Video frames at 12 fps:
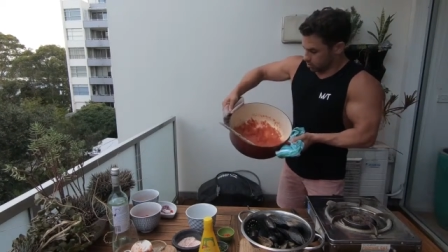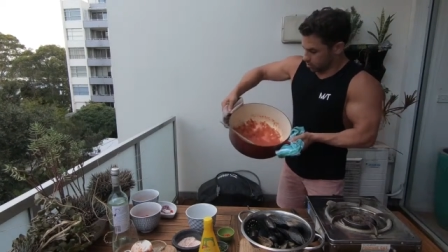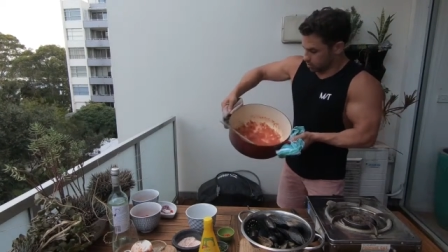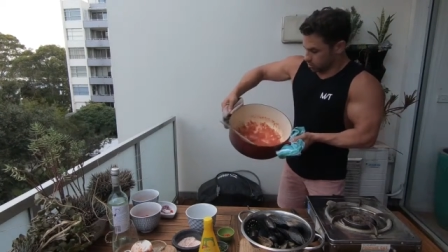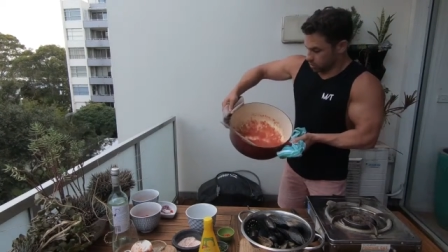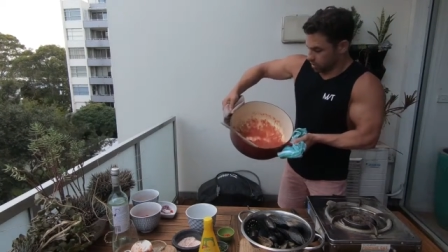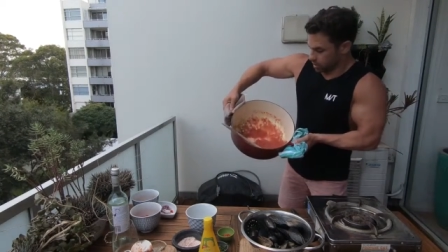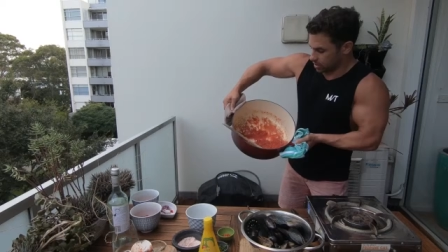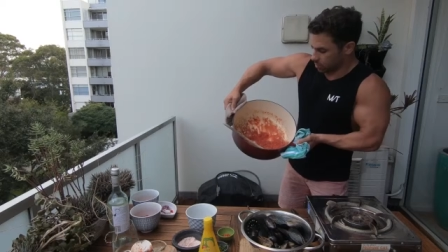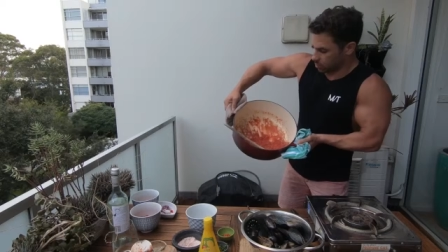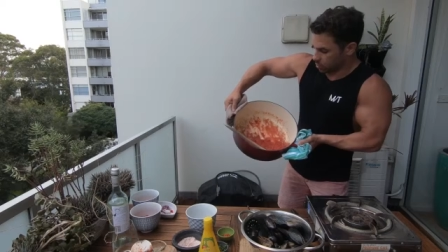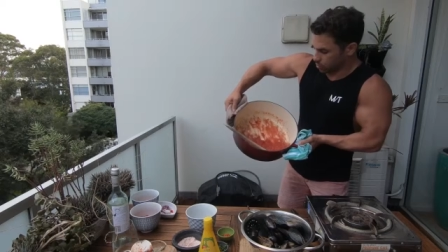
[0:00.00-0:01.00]
So it's really
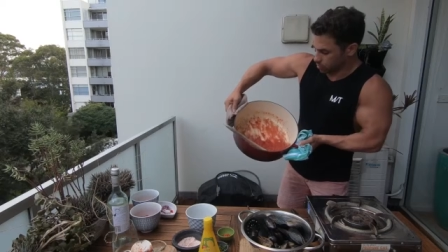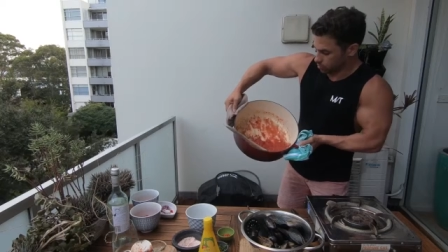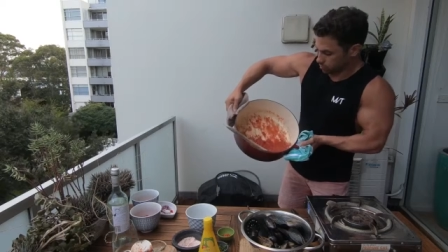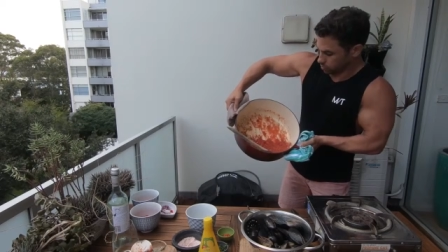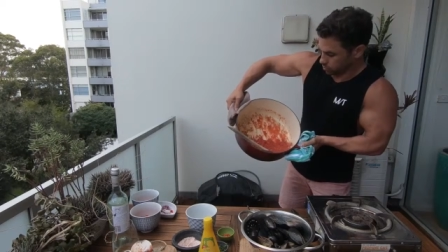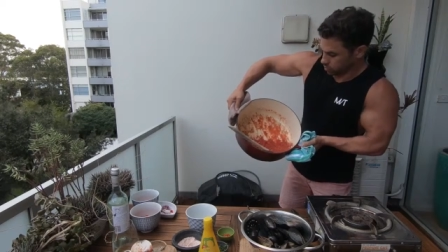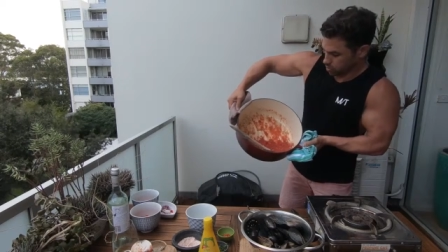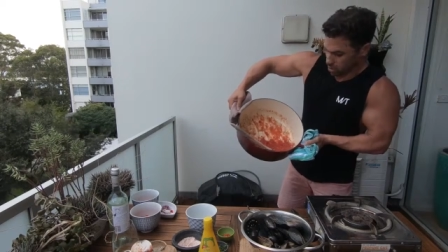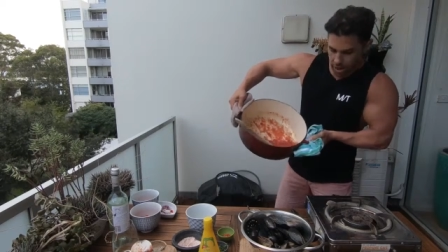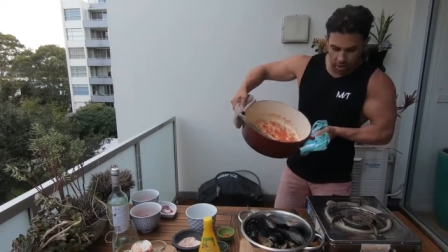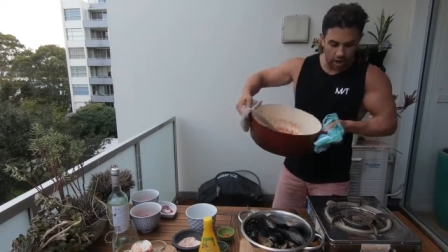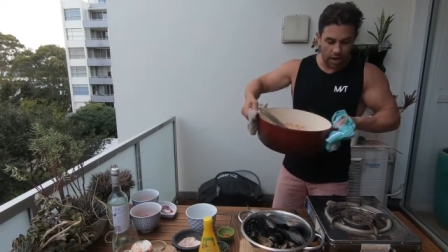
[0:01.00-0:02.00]
simple,
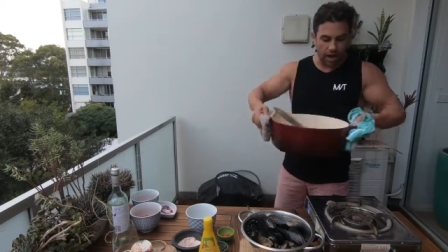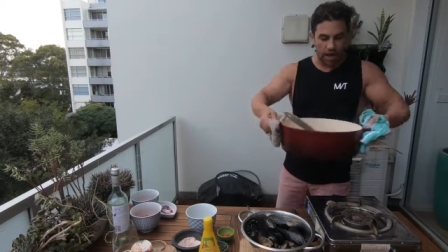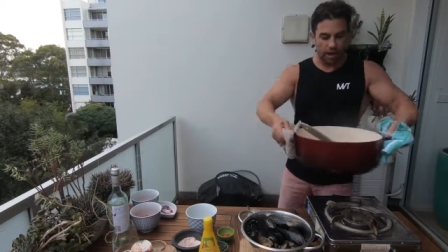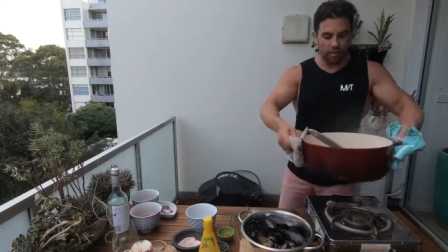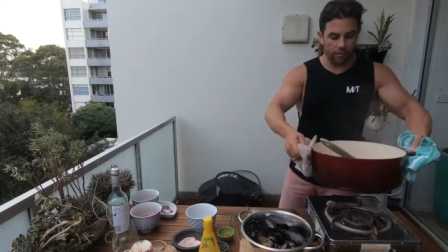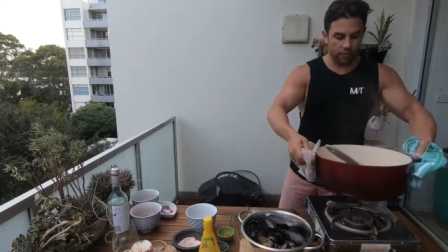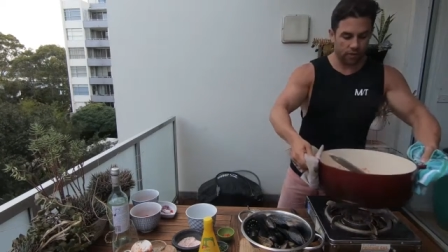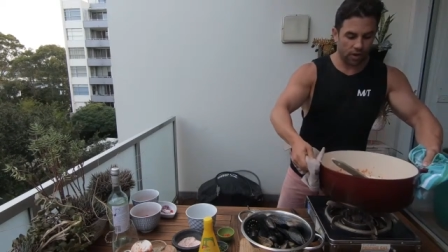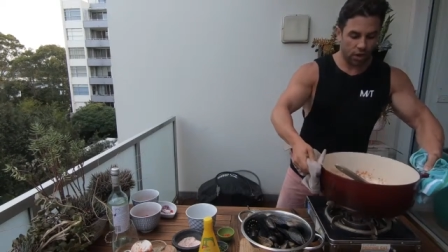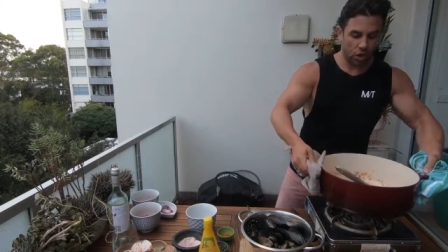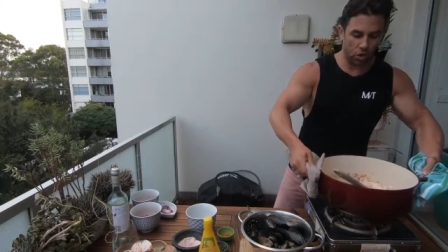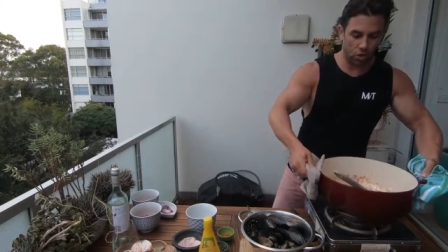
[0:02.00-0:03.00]
and I love
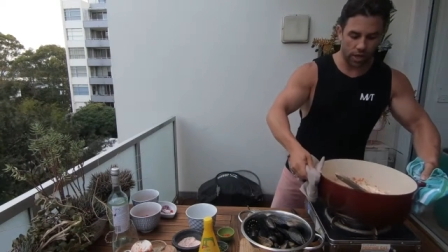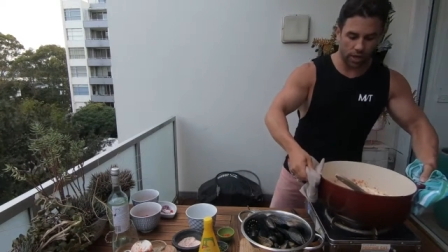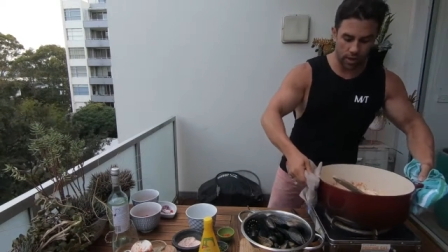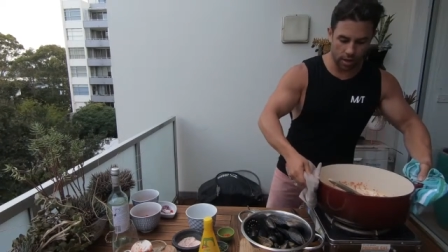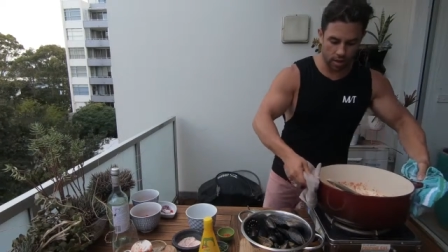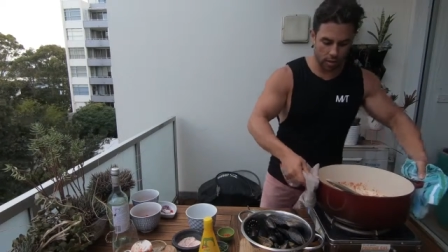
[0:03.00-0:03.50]
cooking